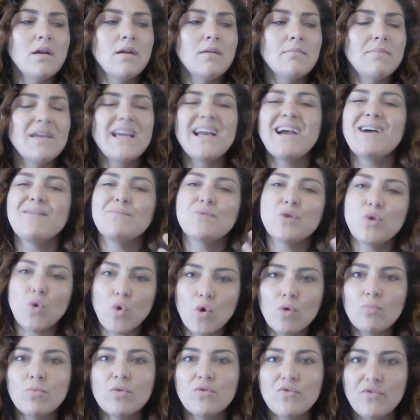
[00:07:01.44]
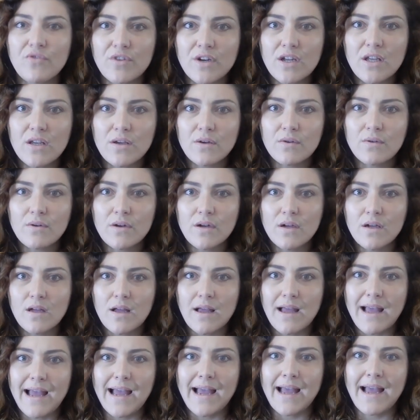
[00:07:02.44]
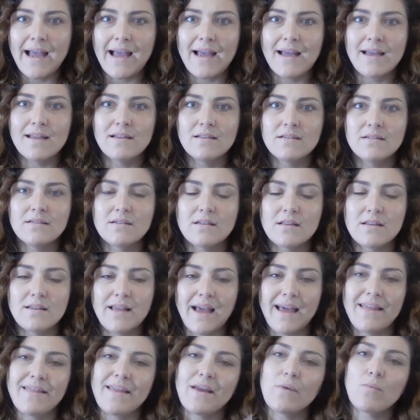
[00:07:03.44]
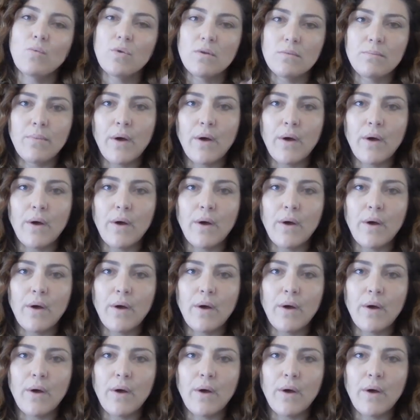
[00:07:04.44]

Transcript: become normal for you, and that they will